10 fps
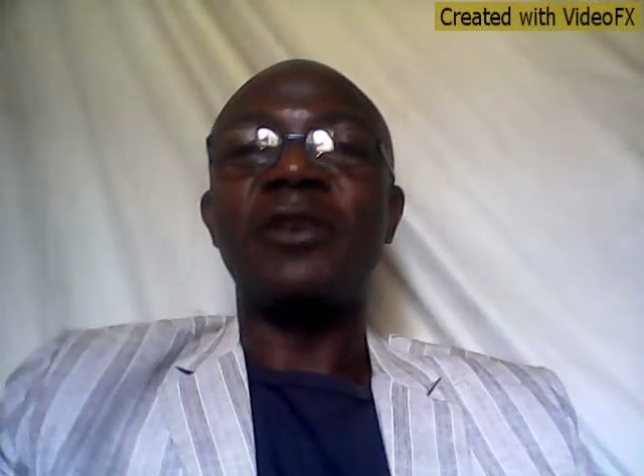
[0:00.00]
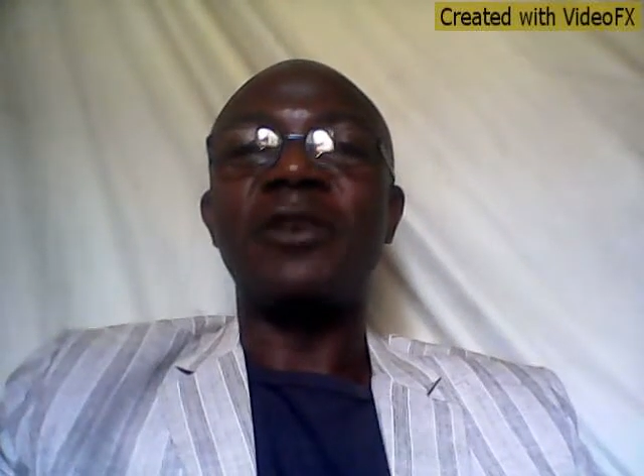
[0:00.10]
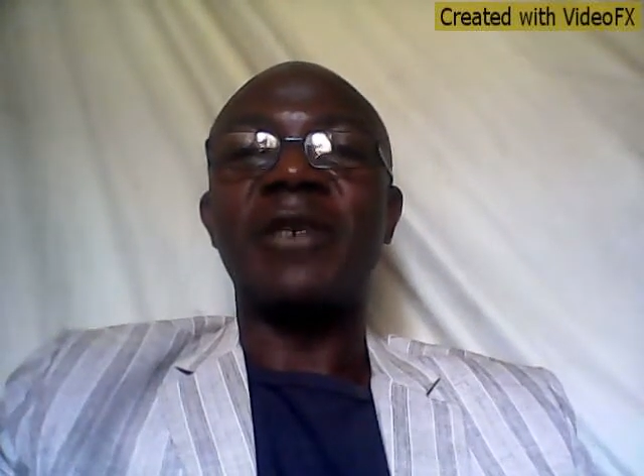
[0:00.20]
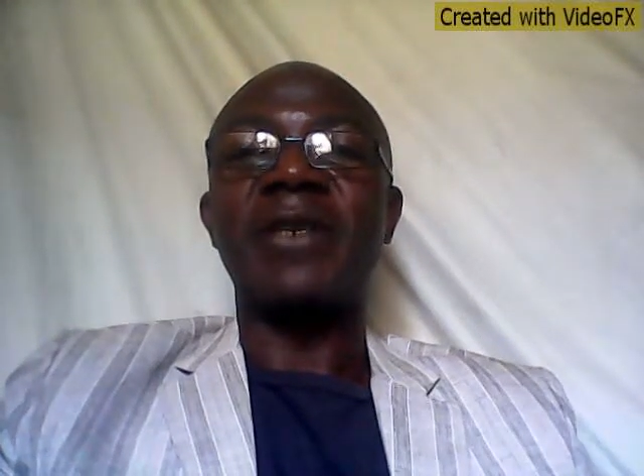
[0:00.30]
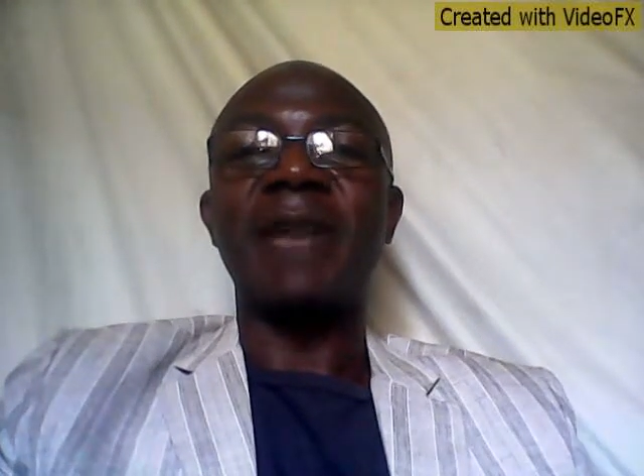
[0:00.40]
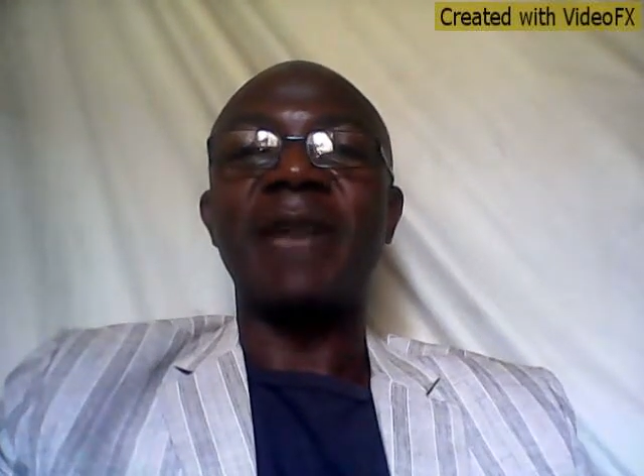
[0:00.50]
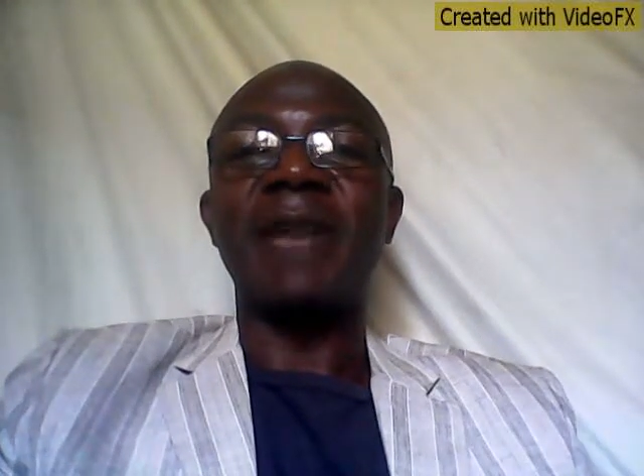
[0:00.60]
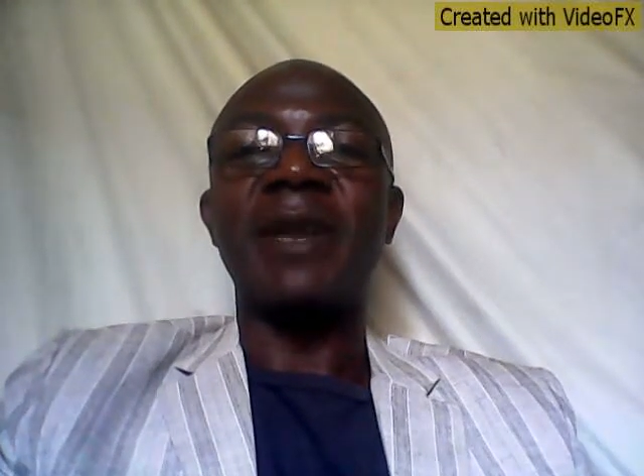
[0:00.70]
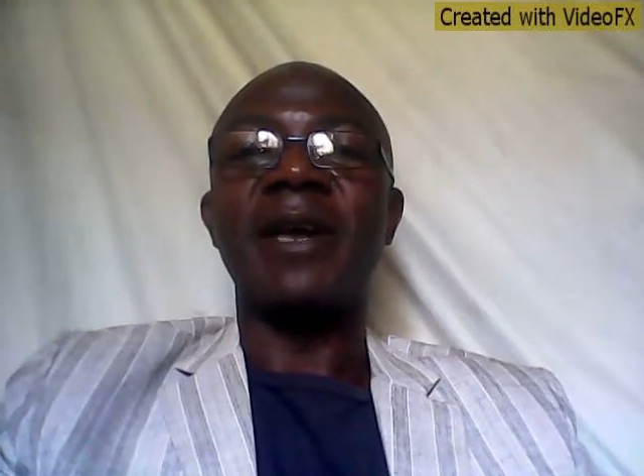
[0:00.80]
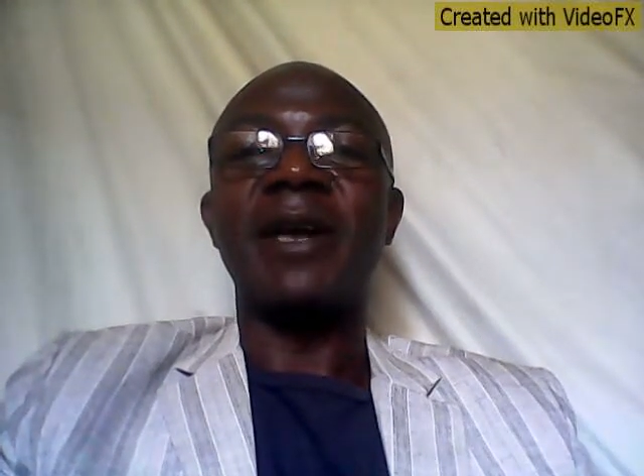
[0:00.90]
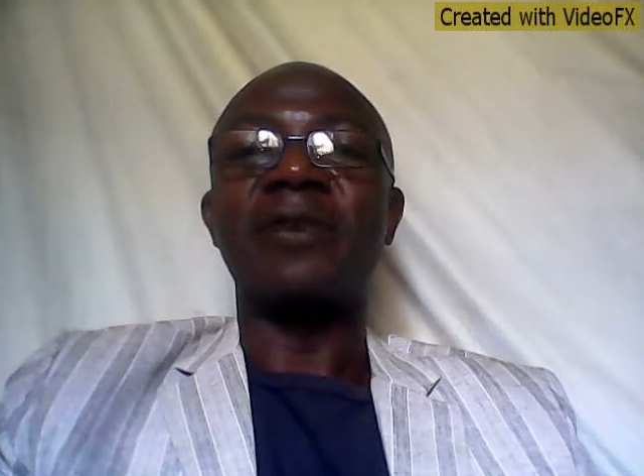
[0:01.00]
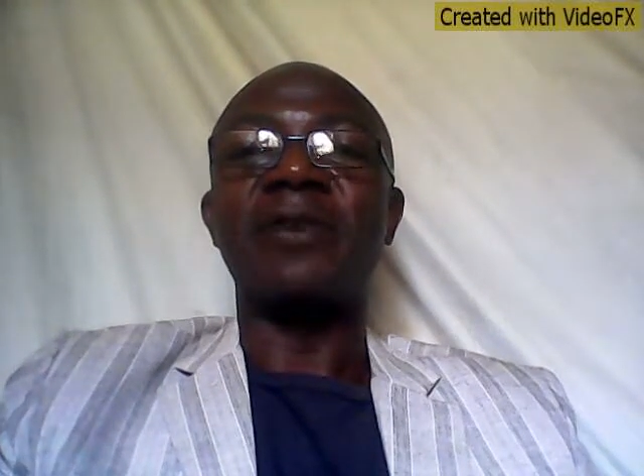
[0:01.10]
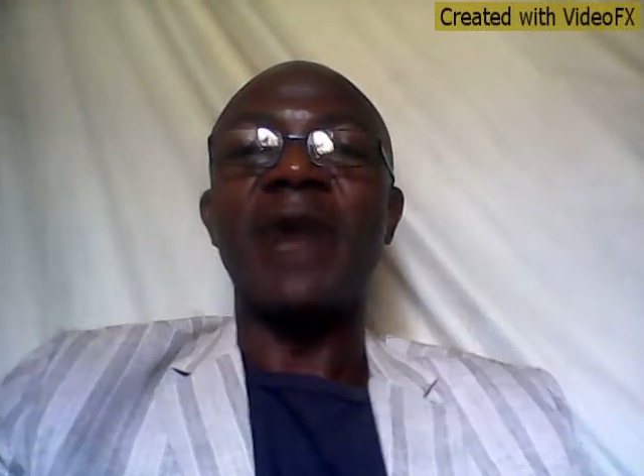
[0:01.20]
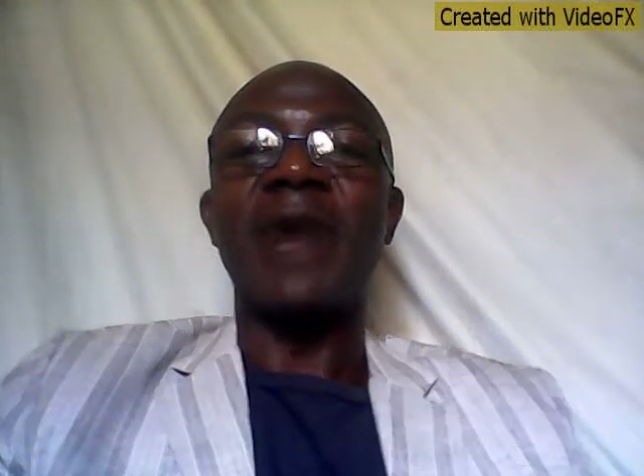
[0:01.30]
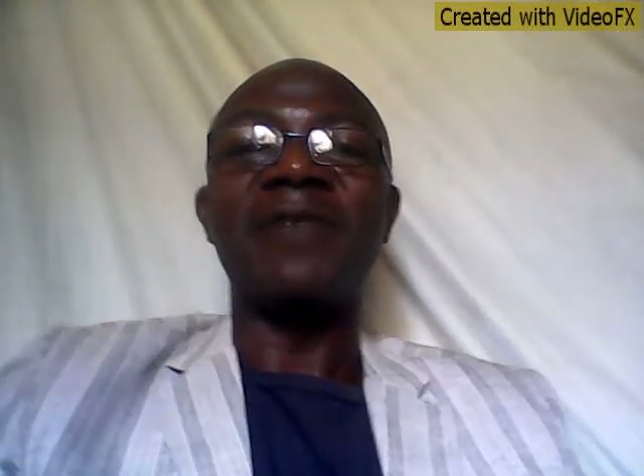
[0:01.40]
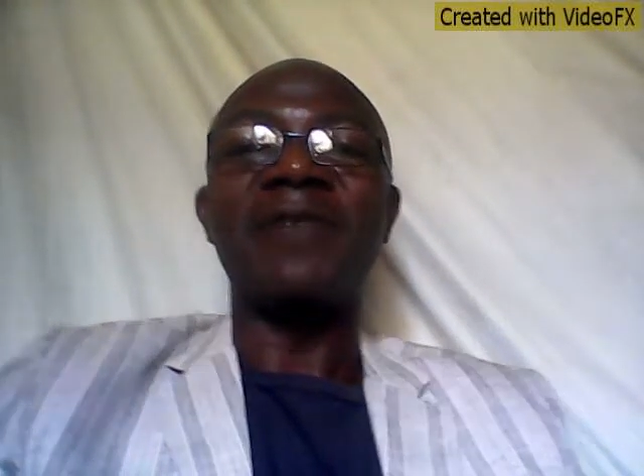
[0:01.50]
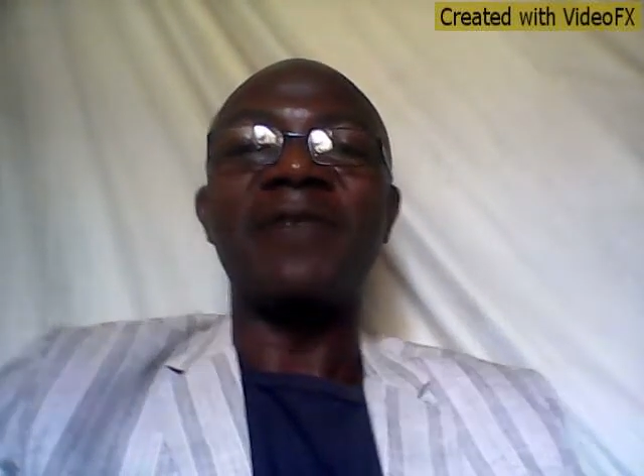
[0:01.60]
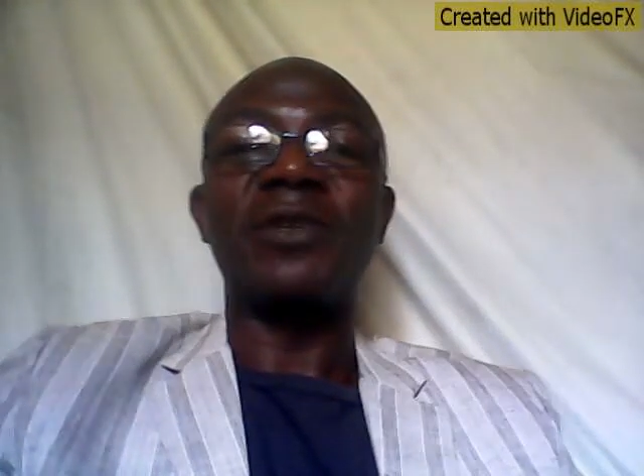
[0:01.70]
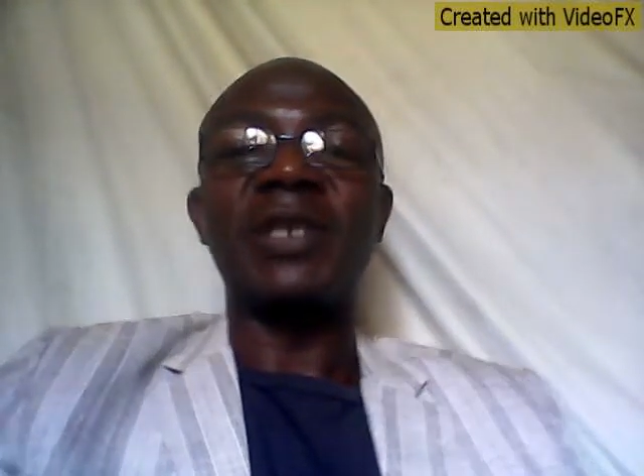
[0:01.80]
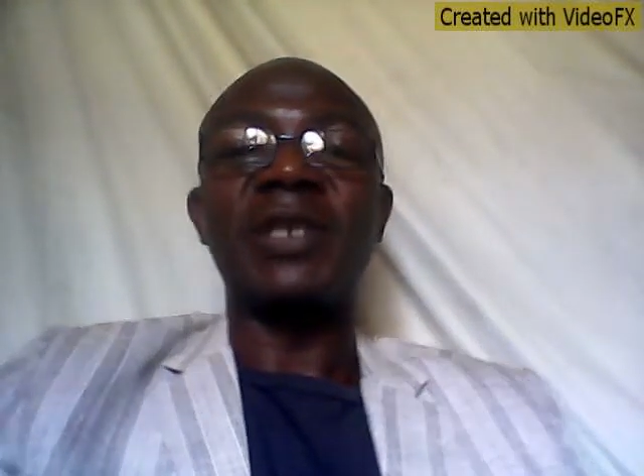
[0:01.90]
your time,
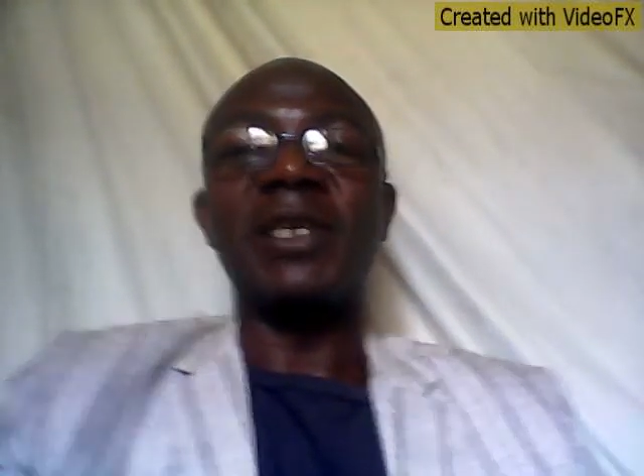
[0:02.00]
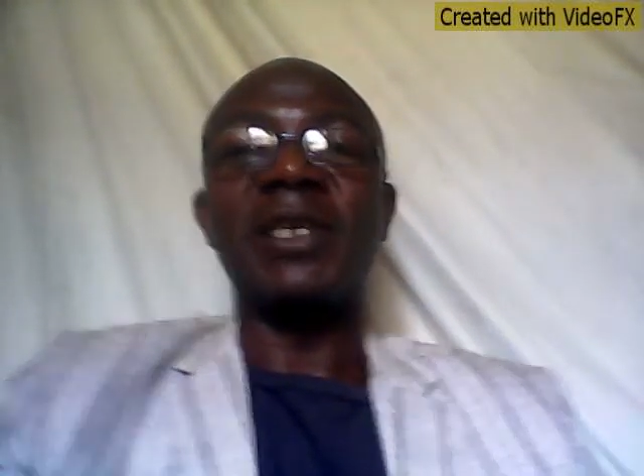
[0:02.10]
to set